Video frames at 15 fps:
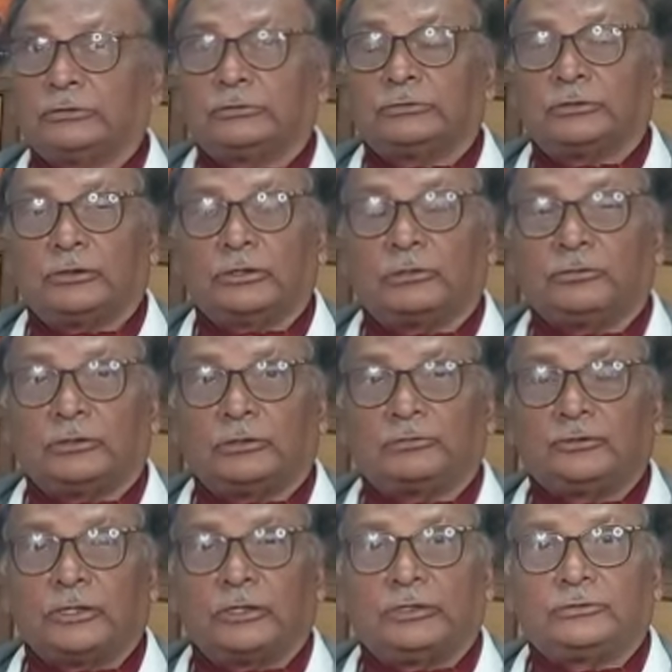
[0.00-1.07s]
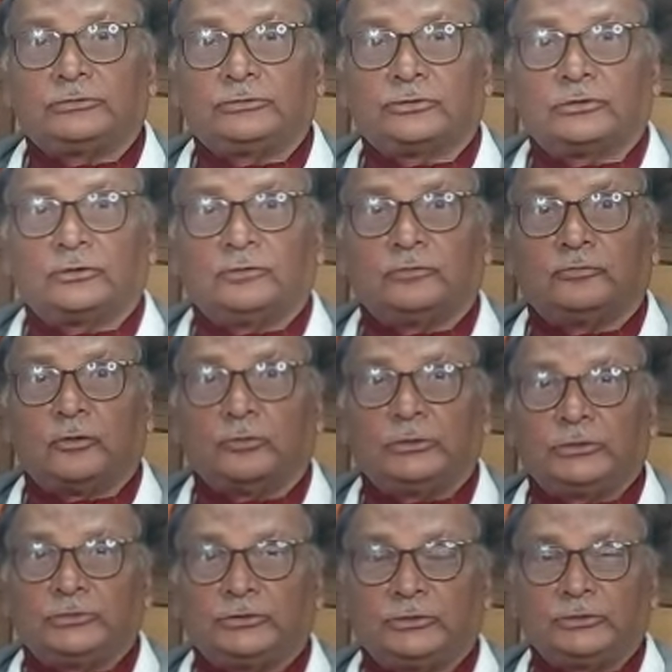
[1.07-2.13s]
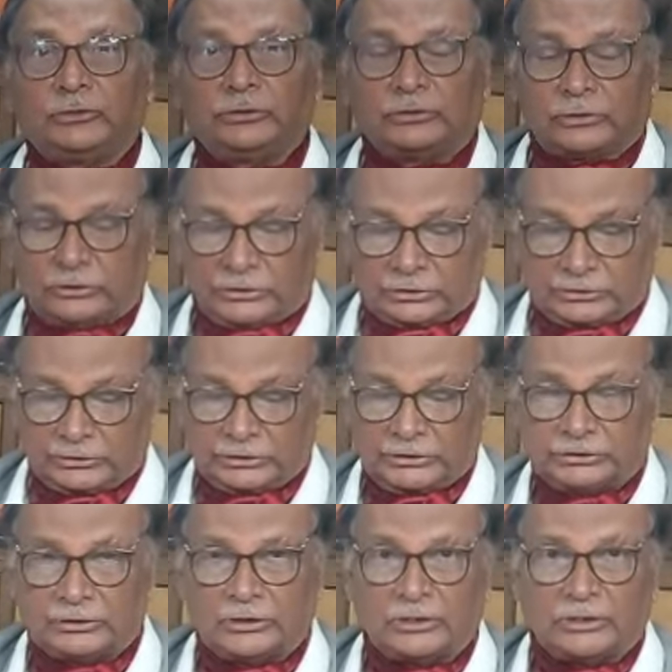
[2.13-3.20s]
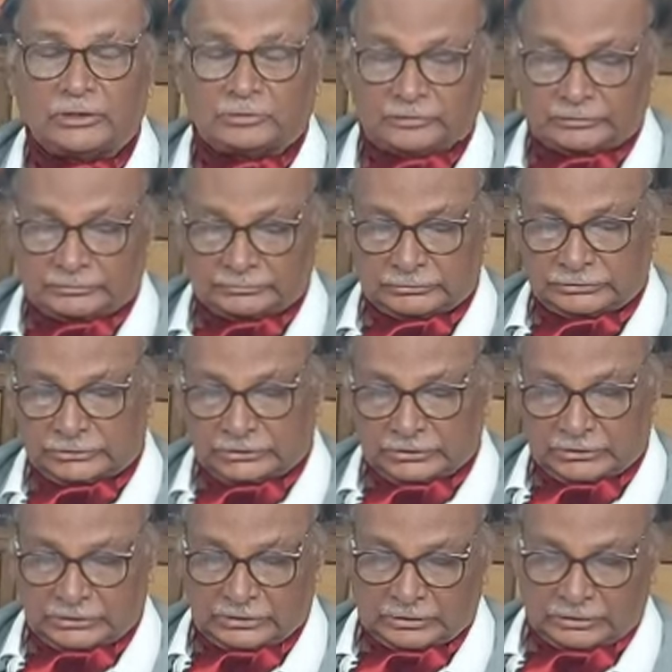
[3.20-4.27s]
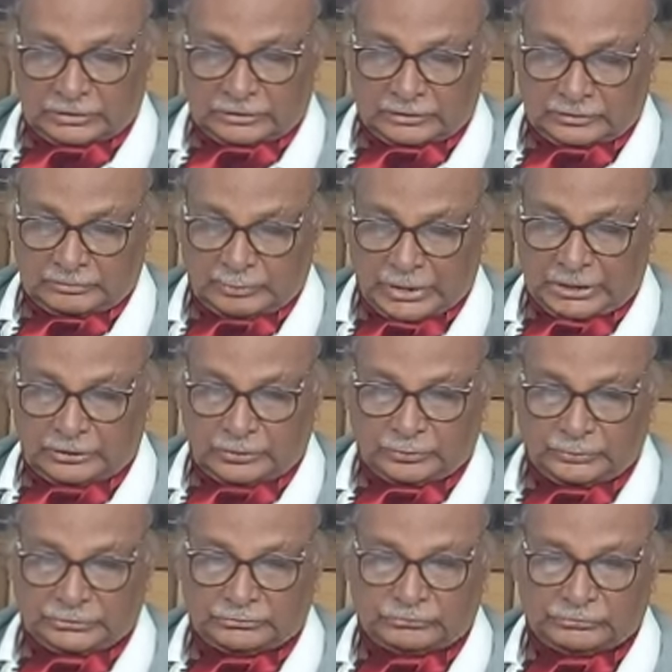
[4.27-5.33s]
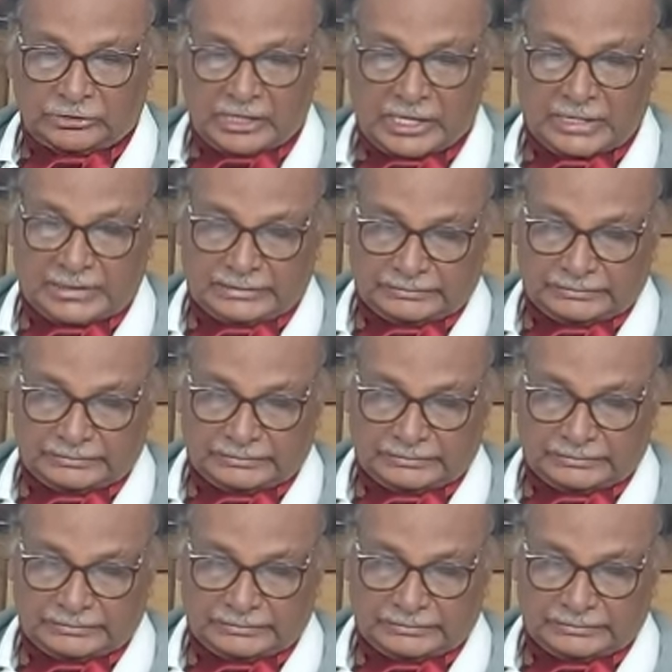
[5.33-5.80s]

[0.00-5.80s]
General Sagat's formation, here is another, paratroopers which land.